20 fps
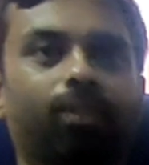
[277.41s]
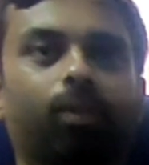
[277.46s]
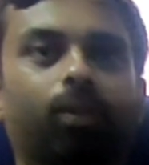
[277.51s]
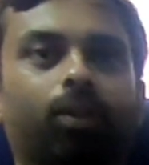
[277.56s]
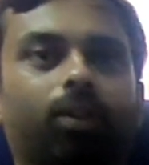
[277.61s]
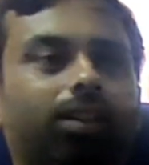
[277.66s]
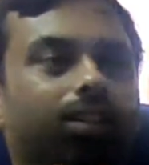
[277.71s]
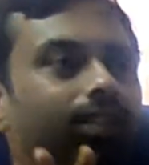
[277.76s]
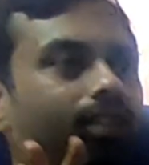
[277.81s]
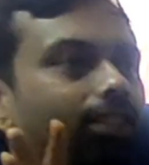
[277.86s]

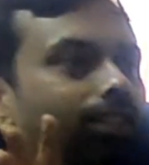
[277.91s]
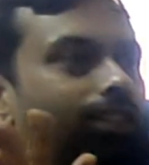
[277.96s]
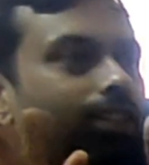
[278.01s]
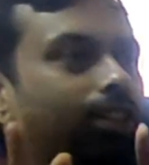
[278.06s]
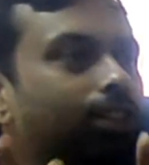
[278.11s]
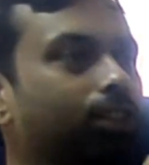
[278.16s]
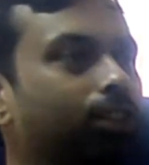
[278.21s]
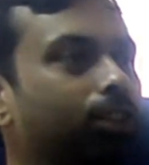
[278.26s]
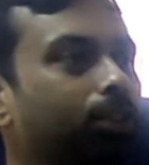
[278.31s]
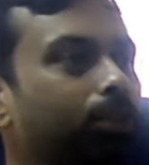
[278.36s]
One is
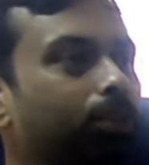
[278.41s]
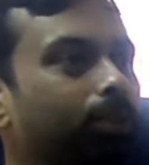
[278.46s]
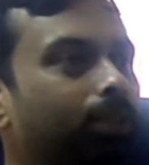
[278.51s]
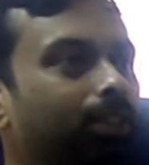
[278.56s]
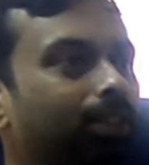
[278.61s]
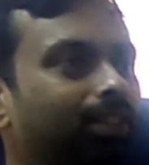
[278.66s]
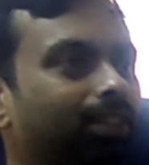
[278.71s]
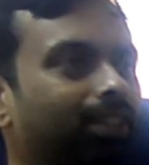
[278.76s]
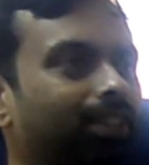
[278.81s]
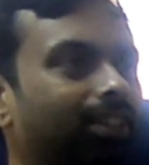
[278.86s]

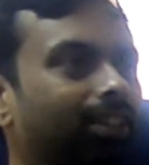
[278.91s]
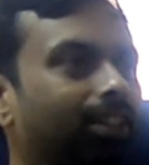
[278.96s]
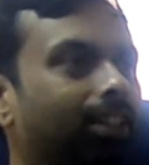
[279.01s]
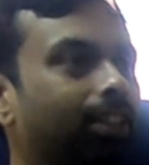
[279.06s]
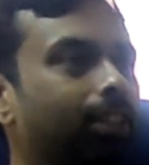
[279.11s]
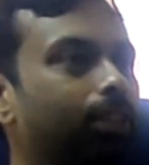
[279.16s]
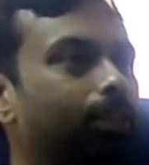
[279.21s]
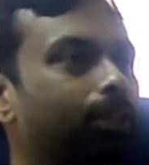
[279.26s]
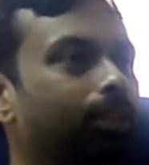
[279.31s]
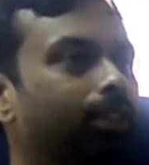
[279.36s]
consumer and the
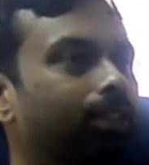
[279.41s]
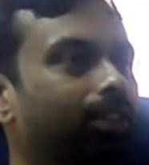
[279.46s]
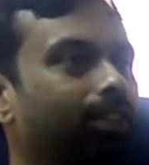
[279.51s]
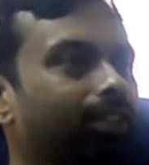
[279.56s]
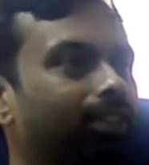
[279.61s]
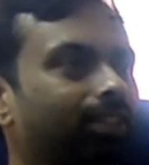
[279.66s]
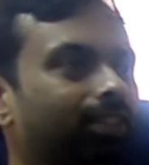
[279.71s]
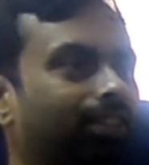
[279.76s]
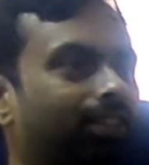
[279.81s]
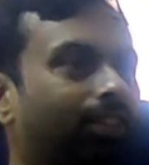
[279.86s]
other one
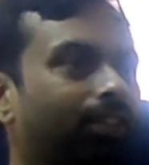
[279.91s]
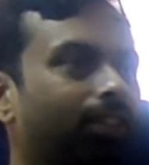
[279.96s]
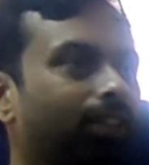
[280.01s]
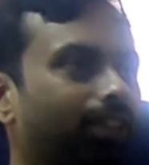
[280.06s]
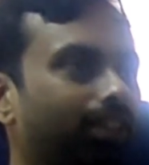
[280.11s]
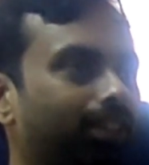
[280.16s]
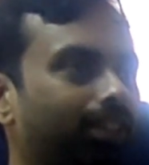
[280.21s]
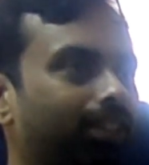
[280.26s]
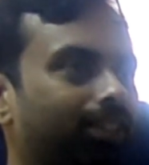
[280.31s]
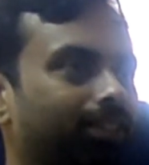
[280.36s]
is
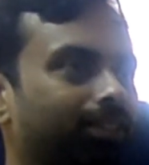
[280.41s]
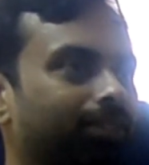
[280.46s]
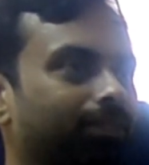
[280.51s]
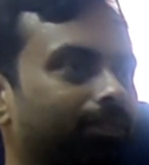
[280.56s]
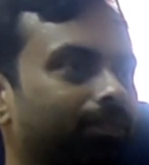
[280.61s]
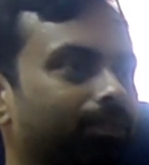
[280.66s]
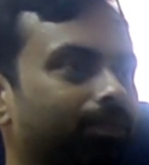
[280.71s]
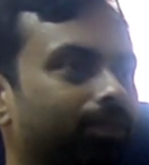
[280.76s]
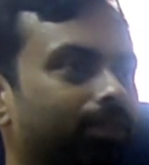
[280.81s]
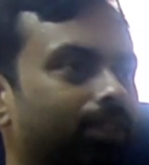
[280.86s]
creator.
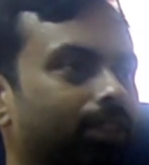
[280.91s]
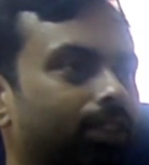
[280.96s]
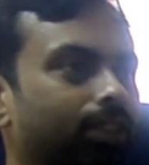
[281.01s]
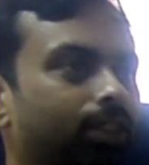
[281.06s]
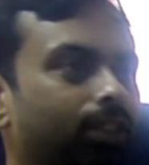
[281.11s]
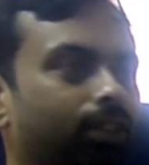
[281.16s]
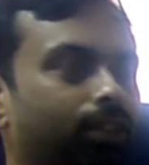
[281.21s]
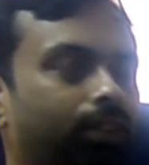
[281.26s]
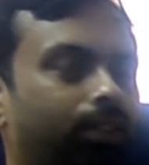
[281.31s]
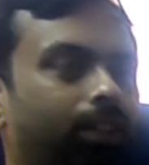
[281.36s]

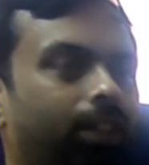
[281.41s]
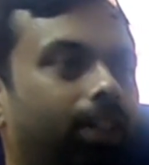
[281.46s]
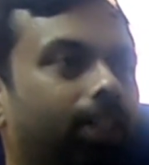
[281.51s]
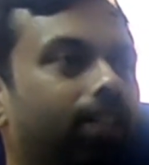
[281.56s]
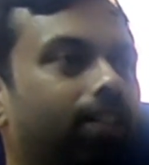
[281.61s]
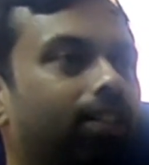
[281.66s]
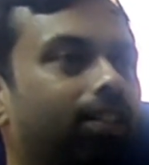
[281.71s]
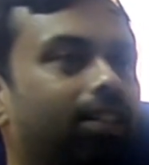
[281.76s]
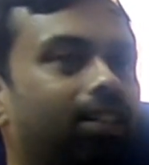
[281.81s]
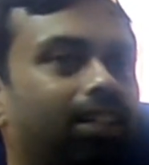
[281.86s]
So if you
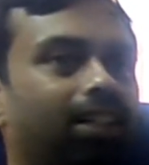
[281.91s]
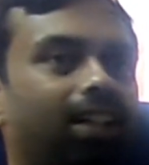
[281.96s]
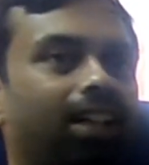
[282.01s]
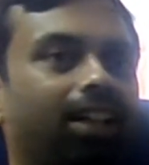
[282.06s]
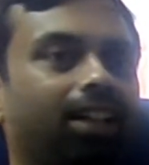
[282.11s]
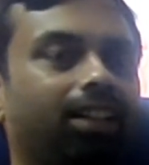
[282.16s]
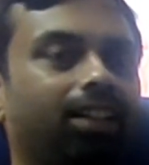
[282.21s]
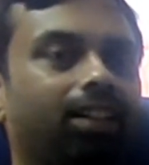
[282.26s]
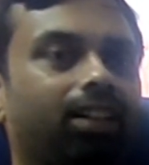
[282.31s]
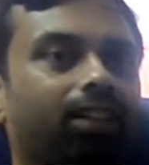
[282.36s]
take it,
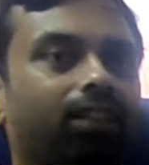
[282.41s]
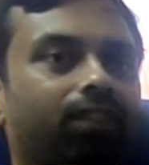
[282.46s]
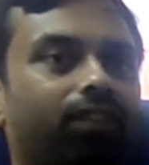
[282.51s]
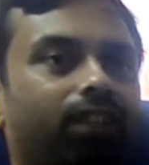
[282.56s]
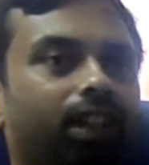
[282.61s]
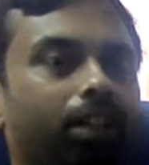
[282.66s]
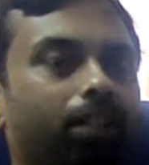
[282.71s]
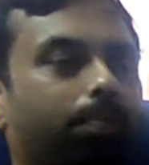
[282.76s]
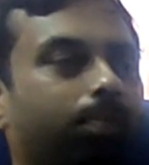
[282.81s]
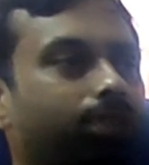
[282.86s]

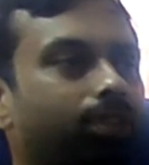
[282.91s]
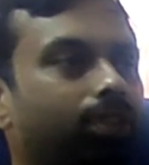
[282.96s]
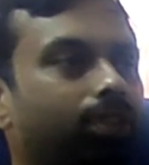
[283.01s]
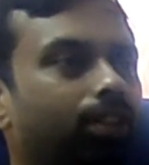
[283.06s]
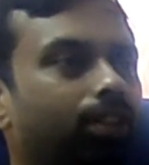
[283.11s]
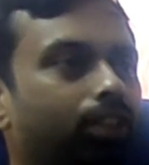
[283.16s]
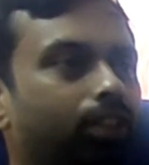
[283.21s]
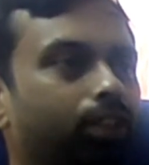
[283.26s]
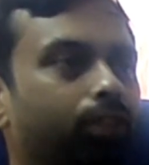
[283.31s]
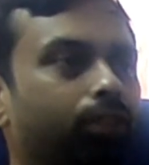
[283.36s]
95%
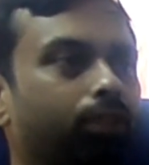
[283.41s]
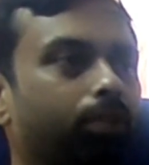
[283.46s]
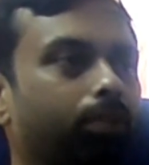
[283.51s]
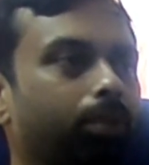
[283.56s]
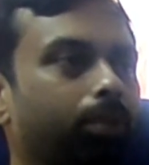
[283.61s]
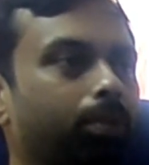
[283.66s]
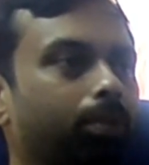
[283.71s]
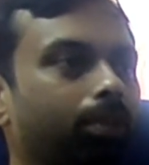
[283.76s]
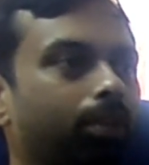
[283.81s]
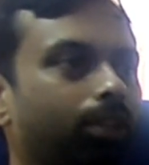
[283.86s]
of the
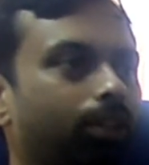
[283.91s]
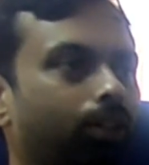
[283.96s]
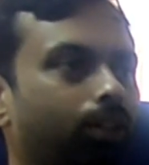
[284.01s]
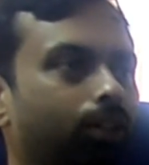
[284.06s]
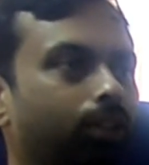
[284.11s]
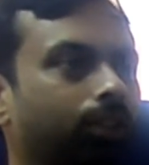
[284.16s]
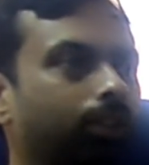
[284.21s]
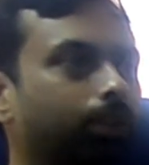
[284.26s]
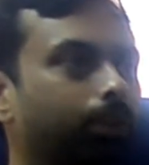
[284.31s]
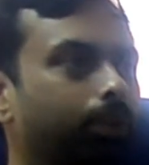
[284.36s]
people
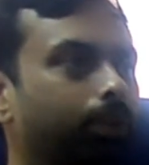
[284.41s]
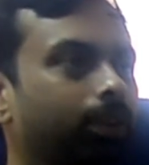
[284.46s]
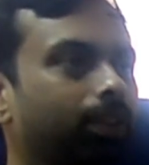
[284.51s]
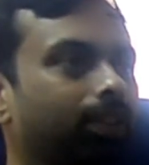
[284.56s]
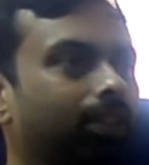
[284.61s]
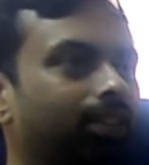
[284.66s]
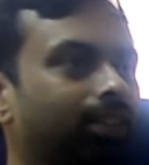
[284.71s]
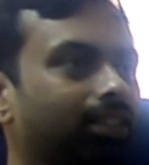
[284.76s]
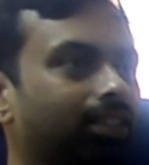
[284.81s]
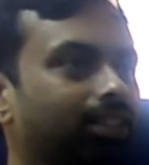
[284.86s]
across the
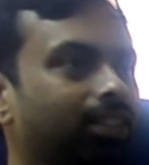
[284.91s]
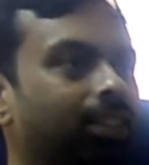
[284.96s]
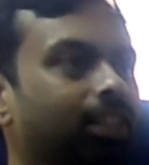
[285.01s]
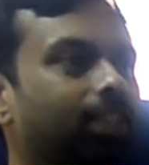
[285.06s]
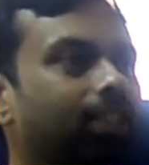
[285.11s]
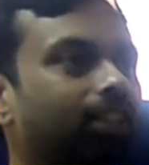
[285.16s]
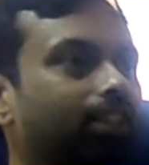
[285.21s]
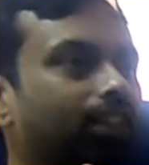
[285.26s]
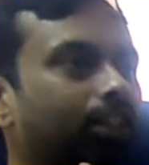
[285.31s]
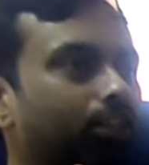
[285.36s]
world is
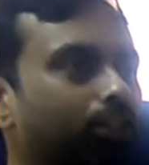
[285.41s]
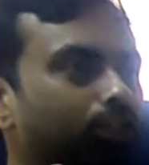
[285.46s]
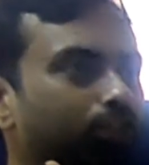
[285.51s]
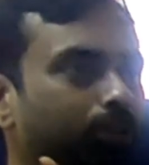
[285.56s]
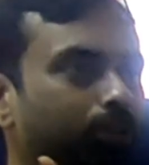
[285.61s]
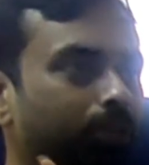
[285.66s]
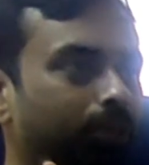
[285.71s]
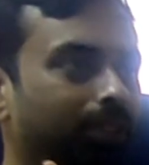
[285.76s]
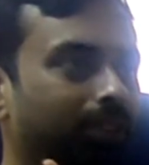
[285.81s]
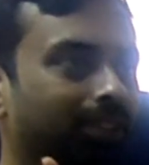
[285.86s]
just a
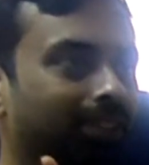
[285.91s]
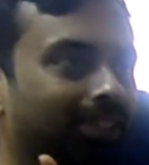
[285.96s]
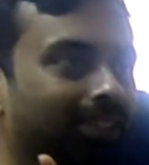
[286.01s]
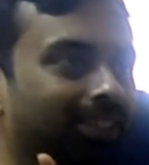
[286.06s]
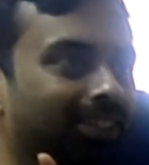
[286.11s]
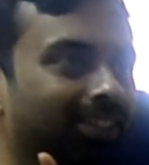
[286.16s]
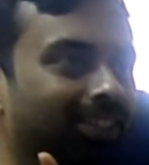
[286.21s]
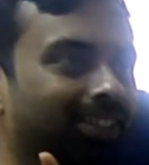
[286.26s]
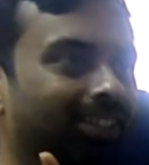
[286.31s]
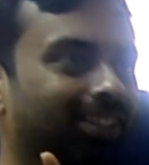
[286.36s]
consumer.
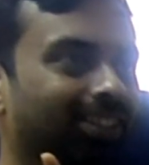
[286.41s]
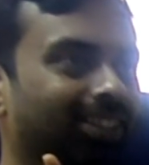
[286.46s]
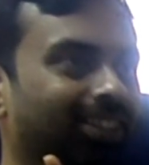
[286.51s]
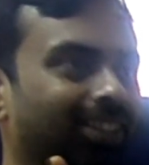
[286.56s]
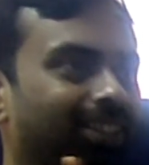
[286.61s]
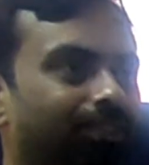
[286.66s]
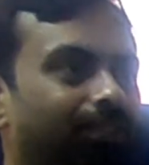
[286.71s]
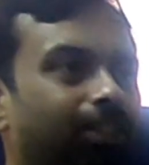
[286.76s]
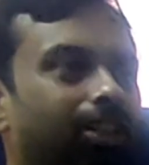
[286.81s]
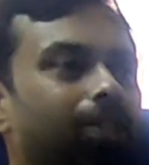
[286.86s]

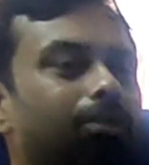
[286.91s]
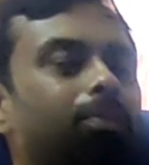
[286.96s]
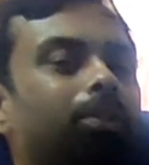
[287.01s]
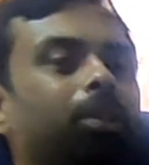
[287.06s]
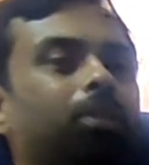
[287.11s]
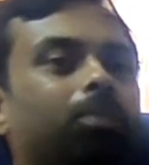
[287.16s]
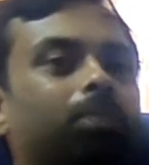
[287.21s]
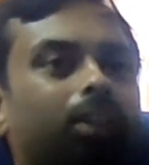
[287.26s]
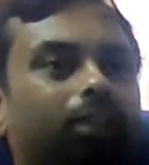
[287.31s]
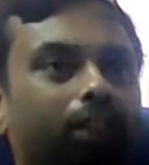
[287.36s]
We'll
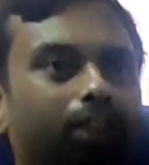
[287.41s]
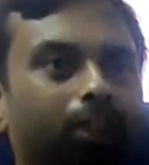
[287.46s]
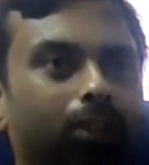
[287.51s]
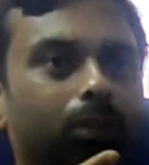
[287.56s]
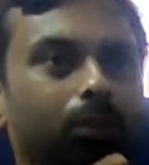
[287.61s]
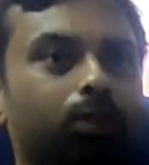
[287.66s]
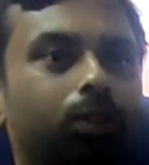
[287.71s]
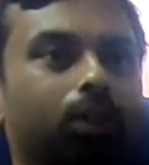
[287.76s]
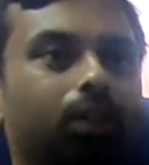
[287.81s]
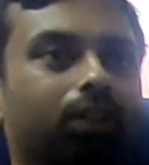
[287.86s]
be
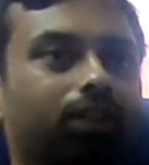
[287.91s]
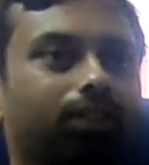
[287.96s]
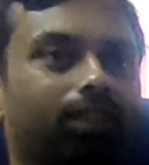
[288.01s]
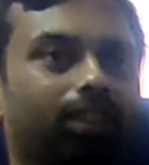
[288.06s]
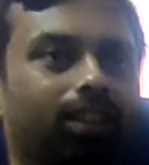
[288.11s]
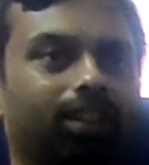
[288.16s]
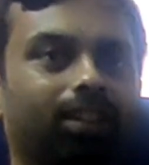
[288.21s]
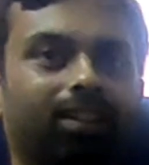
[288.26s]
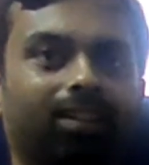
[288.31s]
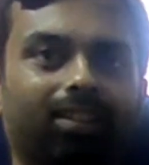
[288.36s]
making use of
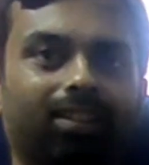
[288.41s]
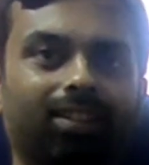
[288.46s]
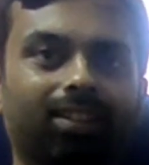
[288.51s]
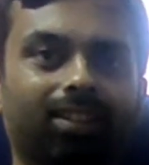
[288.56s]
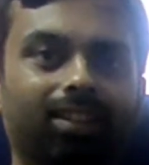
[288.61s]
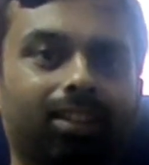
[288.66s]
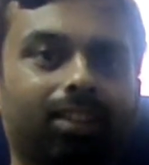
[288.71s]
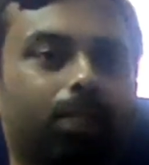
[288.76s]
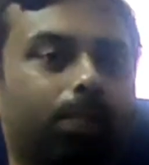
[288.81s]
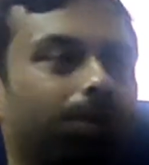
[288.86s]
the
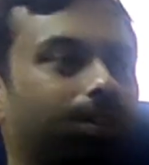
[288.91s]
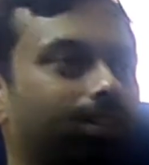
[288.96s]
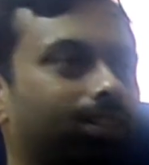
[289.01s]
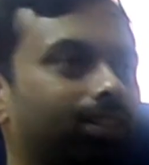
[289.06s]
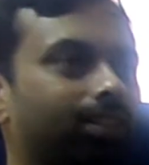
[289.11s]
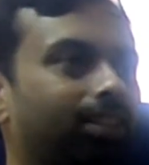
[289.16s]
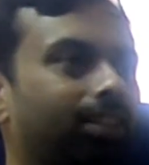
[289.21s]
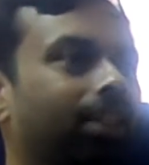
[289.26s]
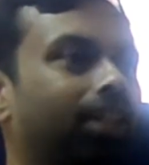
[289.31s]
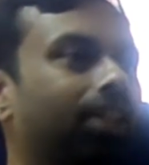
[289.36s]
things which
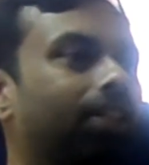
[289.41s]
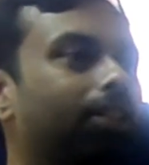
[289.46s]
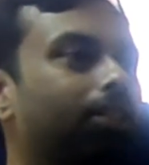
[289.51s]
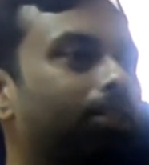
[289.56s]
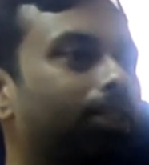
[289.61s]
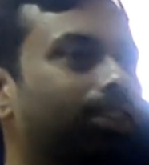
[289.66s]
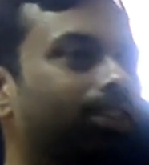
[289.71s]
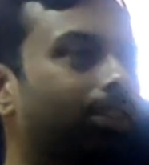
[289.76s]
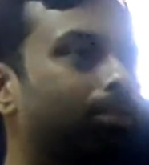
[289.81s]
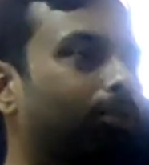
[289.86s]
is
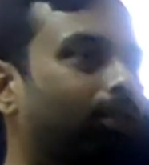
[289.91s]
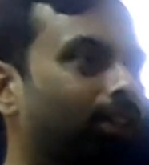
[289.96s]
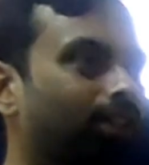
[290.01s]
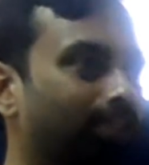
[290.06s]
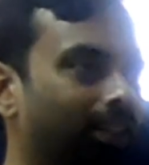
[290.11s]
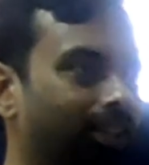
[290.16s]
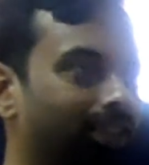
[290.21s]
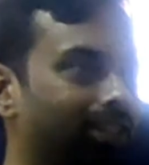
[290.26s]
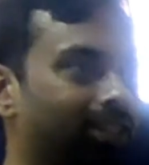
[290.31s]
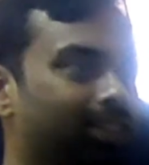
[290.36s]
created by
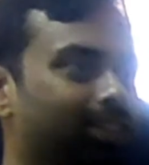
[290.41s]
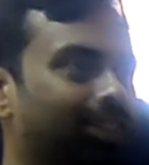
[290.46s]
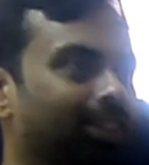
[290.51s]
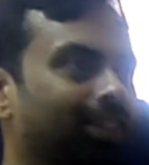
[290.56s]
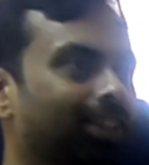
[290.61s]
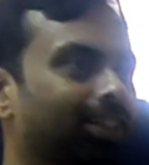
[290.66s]
someone else.